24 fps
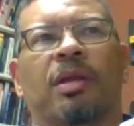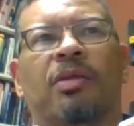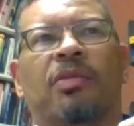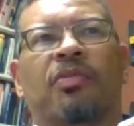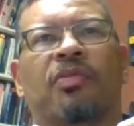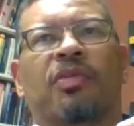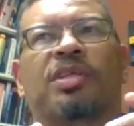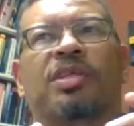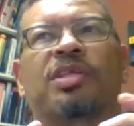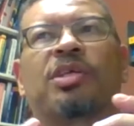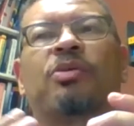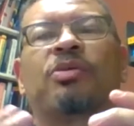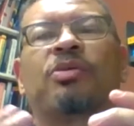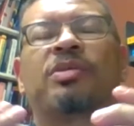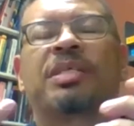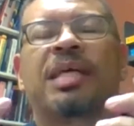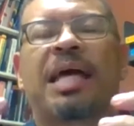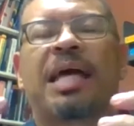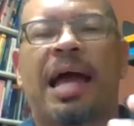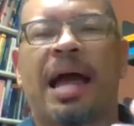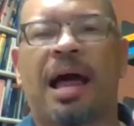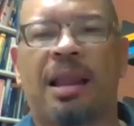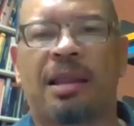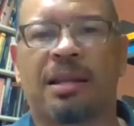the
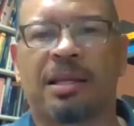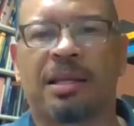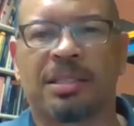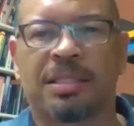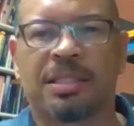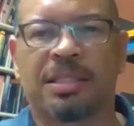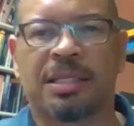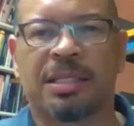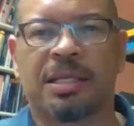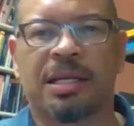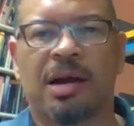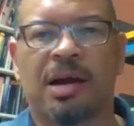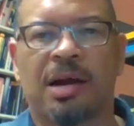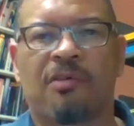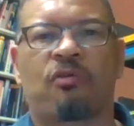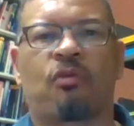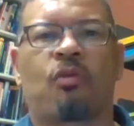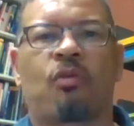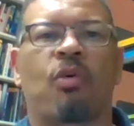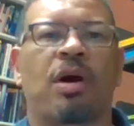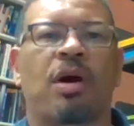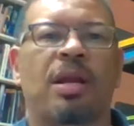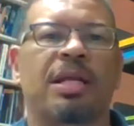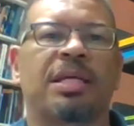totality of
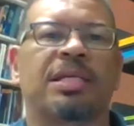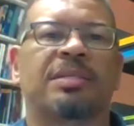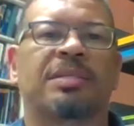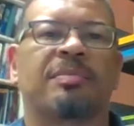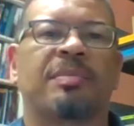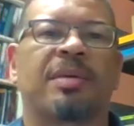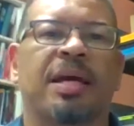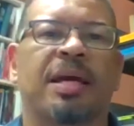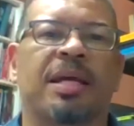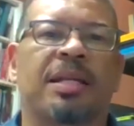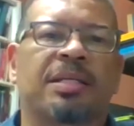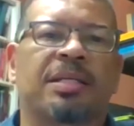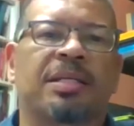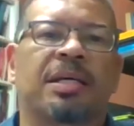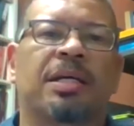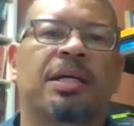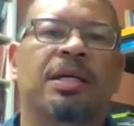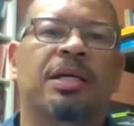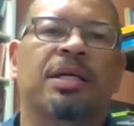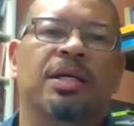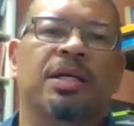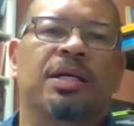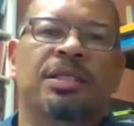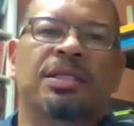what is meant.
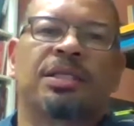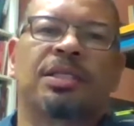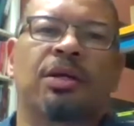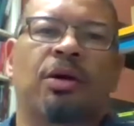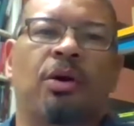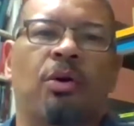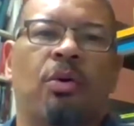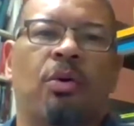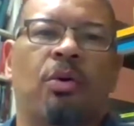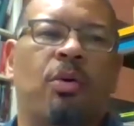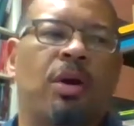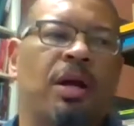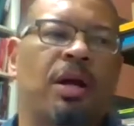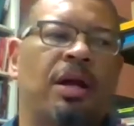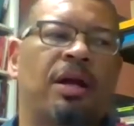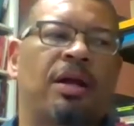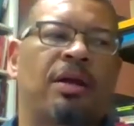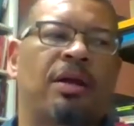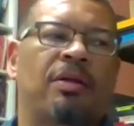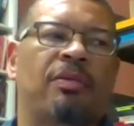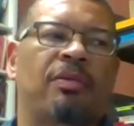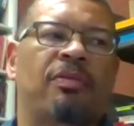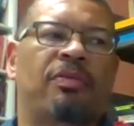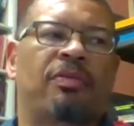So
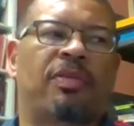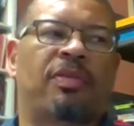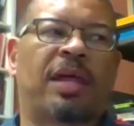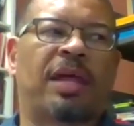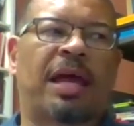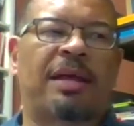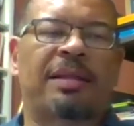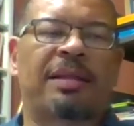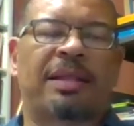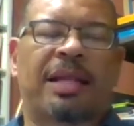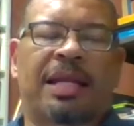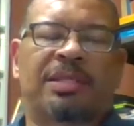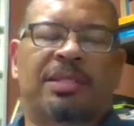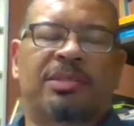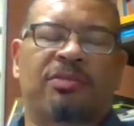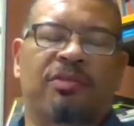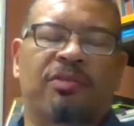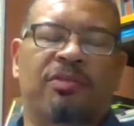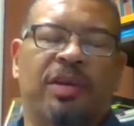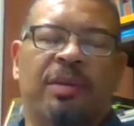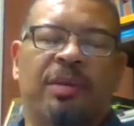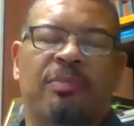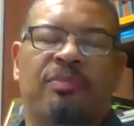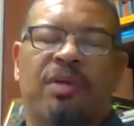that's a
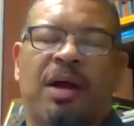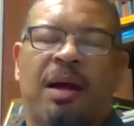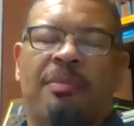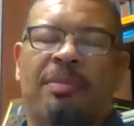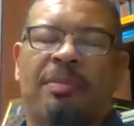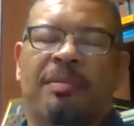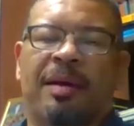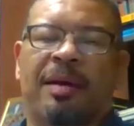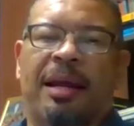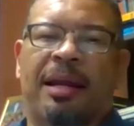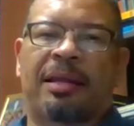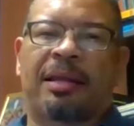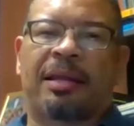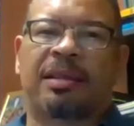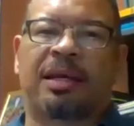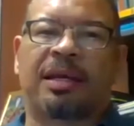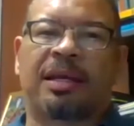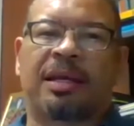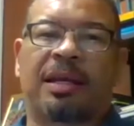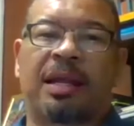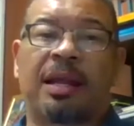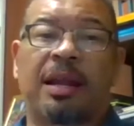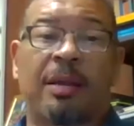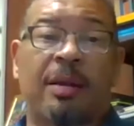really problematic thing.
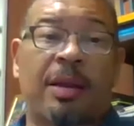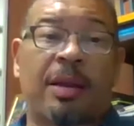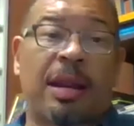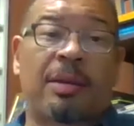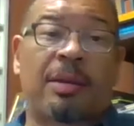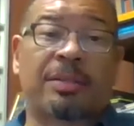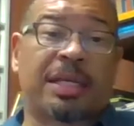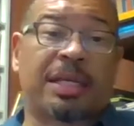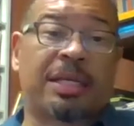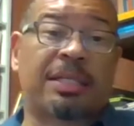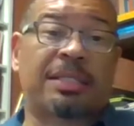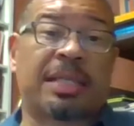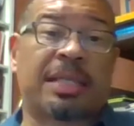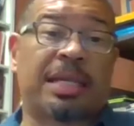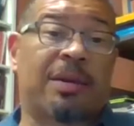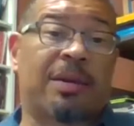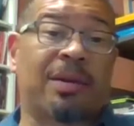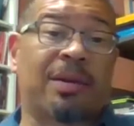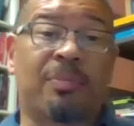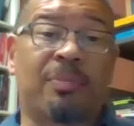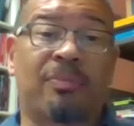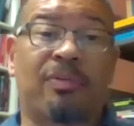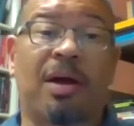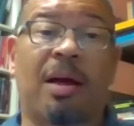And I'll say it's
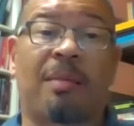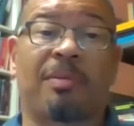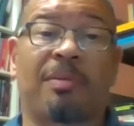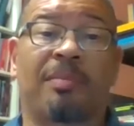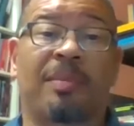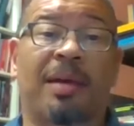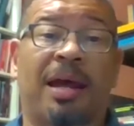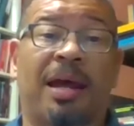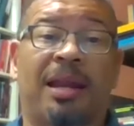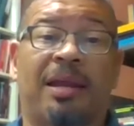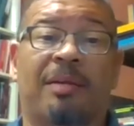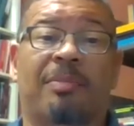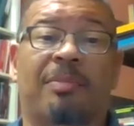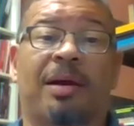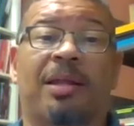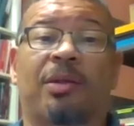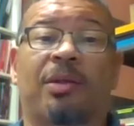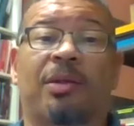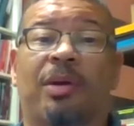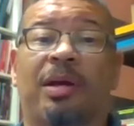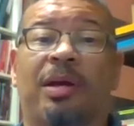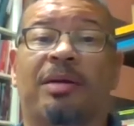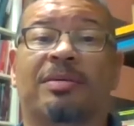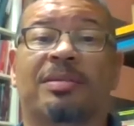equally problematic, by the
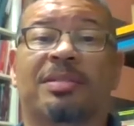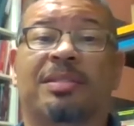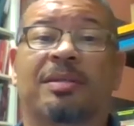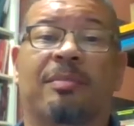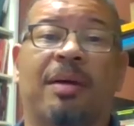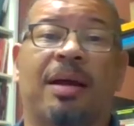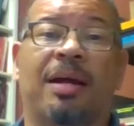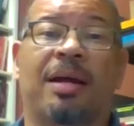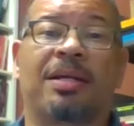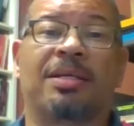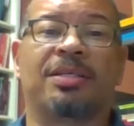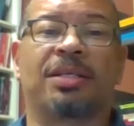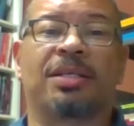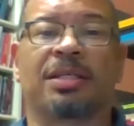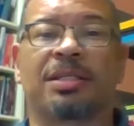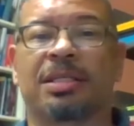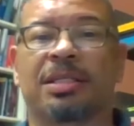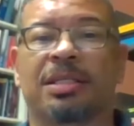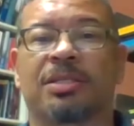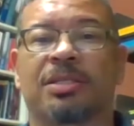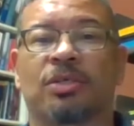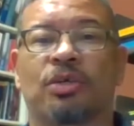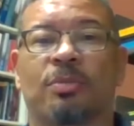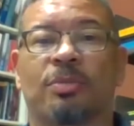way, if somebody just
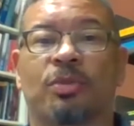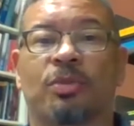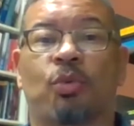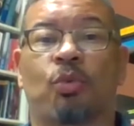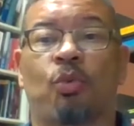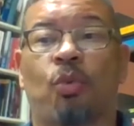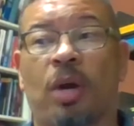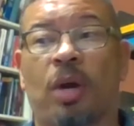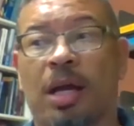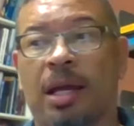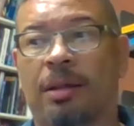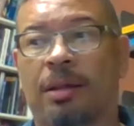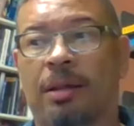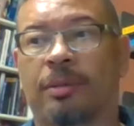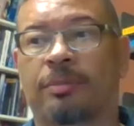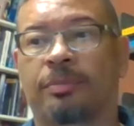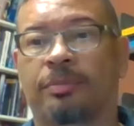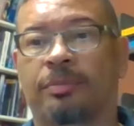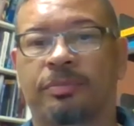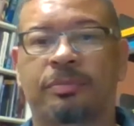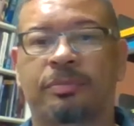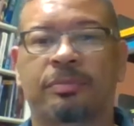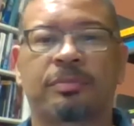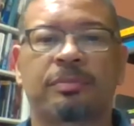assumes, well,
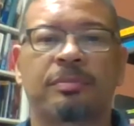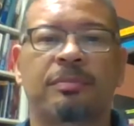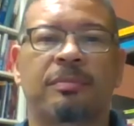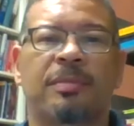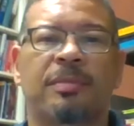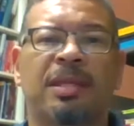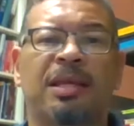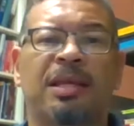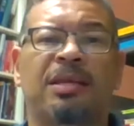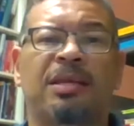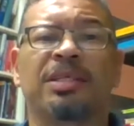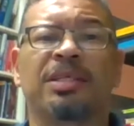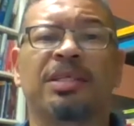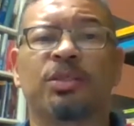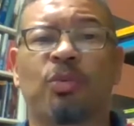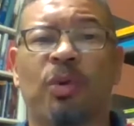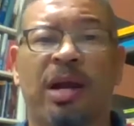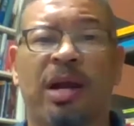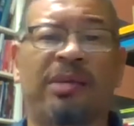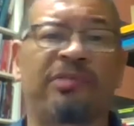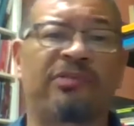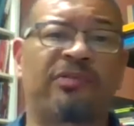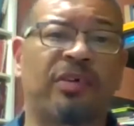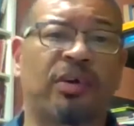these
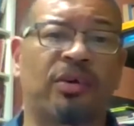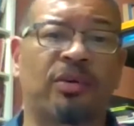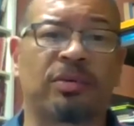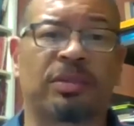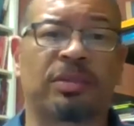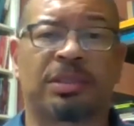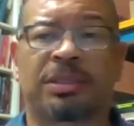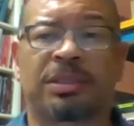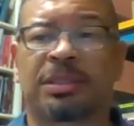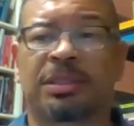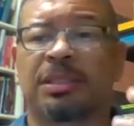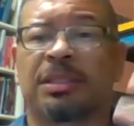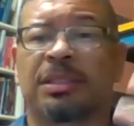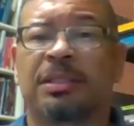white folks